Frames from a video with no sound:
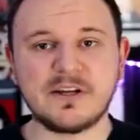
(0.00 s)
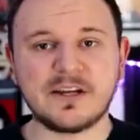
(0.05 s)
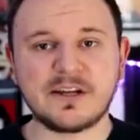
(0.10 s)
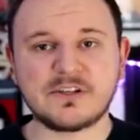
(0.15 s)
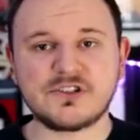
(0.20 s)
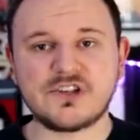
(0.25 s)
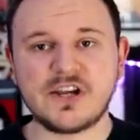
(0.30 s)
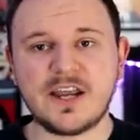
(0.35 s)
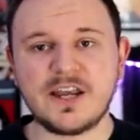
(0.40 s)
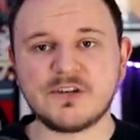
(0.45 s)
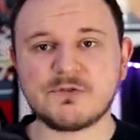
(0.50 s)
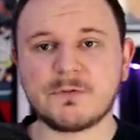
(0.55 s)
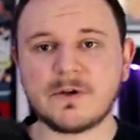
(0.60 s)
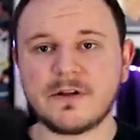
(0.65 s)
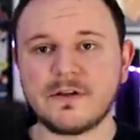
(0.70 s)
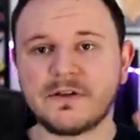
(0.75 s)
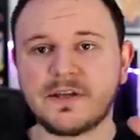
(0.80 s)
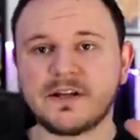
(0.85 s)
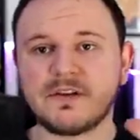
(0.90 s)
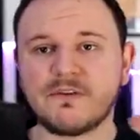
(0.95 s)
an exchange where
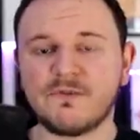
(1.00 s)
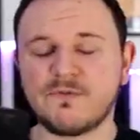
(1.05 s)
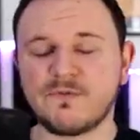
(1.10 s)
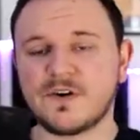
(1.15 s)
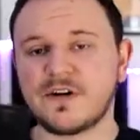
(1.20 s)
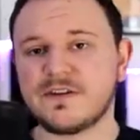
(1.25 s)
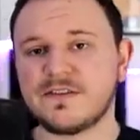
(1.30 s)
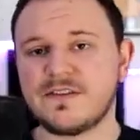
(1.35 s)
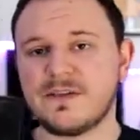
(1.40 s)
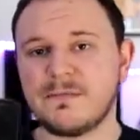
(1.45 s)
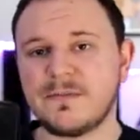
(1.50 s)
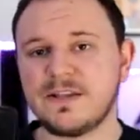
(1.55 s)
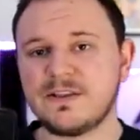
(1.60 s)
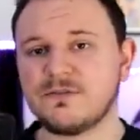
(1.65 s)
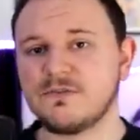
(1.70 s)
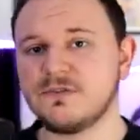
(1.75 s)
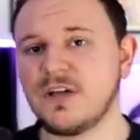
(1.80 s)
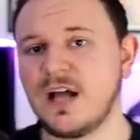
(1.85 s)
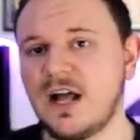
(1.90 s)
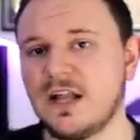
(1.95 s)
you can convert them
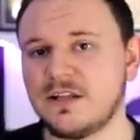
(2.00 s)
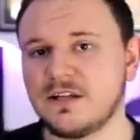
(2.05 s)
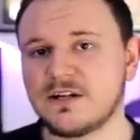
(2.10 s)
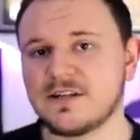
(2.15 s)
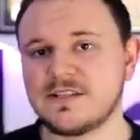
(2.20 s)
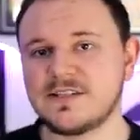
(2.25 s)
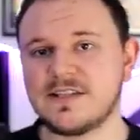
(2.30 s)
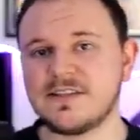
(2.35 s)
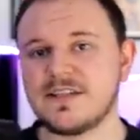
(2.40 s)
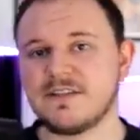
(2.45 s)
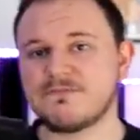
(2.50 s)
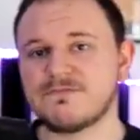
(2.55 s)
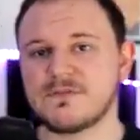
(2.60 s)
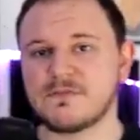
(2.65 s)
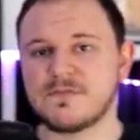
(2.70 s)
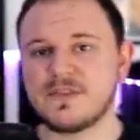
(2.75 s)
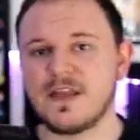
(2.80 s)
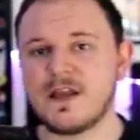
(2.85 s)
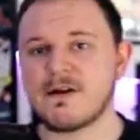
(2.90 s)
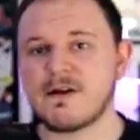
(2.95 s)
into dollars, and then
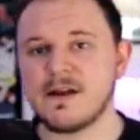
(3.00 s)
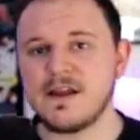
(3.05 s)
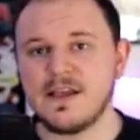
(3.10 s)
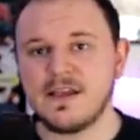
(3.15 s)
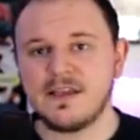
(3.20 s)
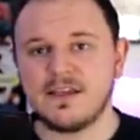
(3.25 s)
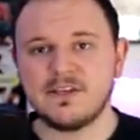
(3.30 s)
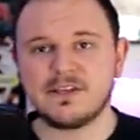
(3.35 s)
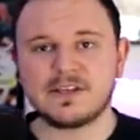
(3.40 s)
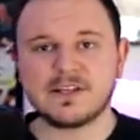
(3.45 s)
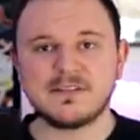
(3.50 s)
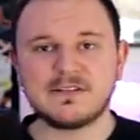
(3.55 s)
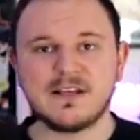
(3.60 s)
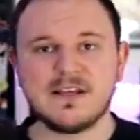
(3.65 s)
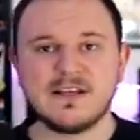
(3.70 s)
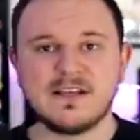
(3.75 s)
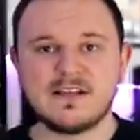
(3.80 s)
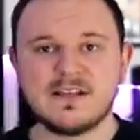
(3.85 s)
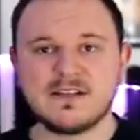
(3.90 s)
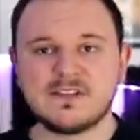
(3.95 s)
from there you can
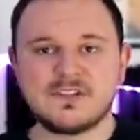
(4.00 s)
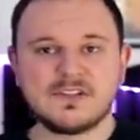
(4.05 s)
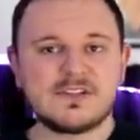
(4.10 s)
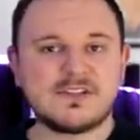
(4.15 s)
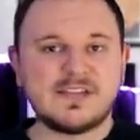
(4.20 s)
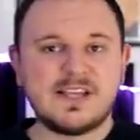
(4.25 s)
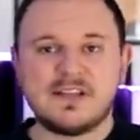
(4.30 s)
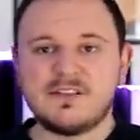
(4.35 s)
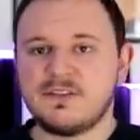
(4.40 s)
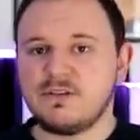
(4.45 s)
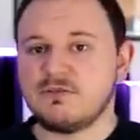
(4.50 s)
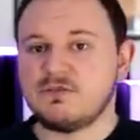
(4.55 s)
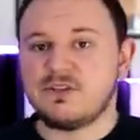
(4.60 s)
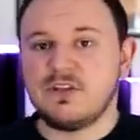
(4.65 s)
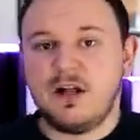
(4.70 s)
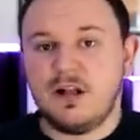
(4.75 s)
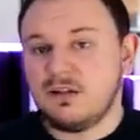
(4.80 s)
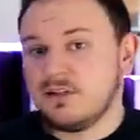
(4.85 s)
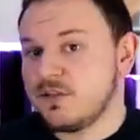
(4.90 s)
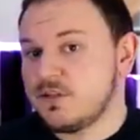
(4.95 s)
just send those
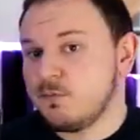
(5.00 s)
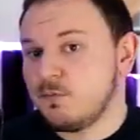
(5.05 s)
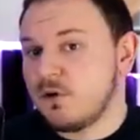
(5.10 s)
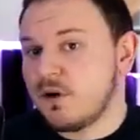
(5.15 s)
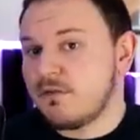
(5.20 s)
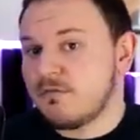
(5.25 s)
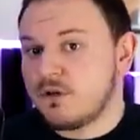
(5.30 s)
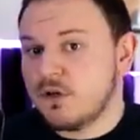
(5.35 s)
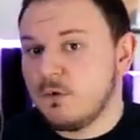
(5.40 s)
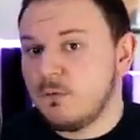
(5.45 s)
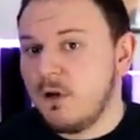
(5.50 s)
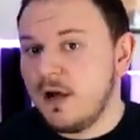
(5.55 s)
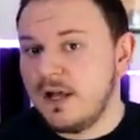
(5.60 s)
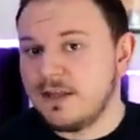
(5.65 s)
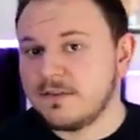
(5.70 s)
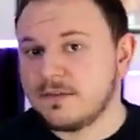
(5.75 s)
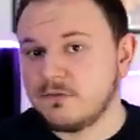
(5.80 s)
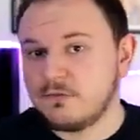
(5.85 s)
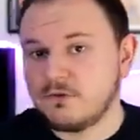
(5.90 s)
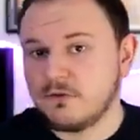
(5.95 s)
dollars wherever you
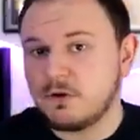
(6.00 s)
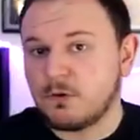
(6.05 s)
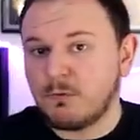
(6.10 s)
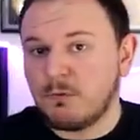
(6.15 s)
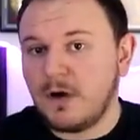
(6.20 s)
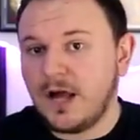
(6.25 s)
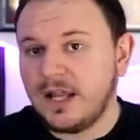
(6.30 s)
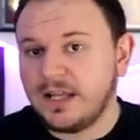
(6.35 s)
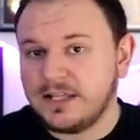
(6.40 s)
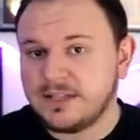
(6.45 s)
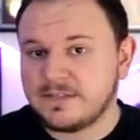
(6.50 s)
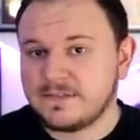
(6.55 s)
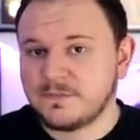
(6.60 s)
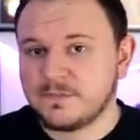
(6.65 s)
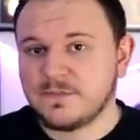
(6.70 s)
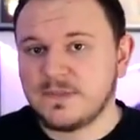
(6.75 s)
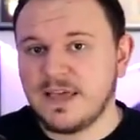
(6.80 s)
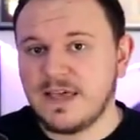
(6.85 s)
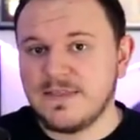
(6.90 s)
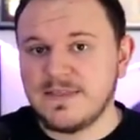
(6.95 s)
want, to your wallet. wallet
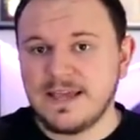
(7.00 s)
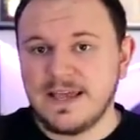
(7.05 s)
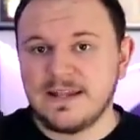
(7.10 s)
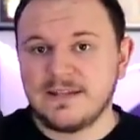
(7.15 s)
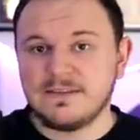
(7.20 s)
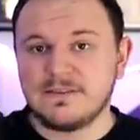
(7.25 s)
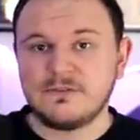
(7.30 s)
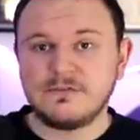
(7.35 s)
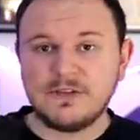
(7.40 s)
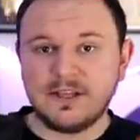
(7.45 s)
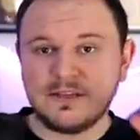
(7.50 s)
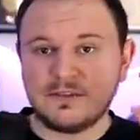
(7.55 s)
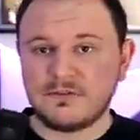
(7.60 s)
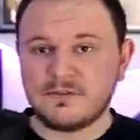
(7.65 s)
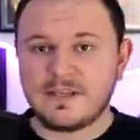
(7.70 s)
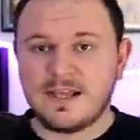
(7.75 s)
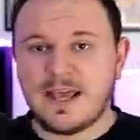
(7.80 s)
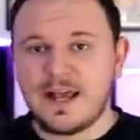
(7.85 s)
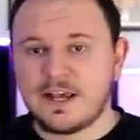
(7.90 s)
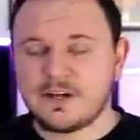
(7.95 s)
and then into
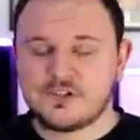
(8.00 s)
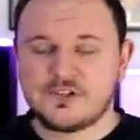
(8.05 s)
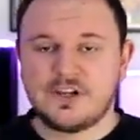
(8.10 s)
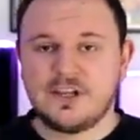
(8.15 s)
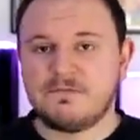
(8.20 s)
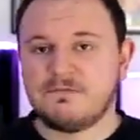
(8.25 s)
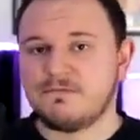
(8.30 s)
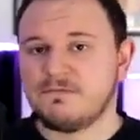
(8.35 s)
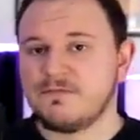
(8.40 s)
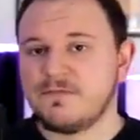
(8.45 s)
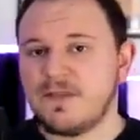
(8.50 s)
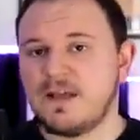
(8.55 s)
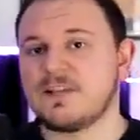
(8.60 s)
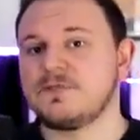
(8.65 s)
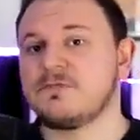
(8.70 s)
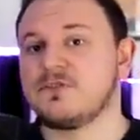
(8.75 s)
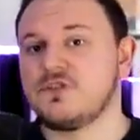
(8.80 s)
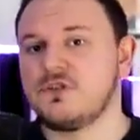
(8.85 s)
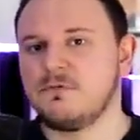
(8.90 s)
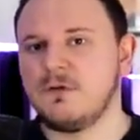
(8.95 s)
cash if that's
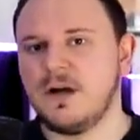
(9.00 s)
what you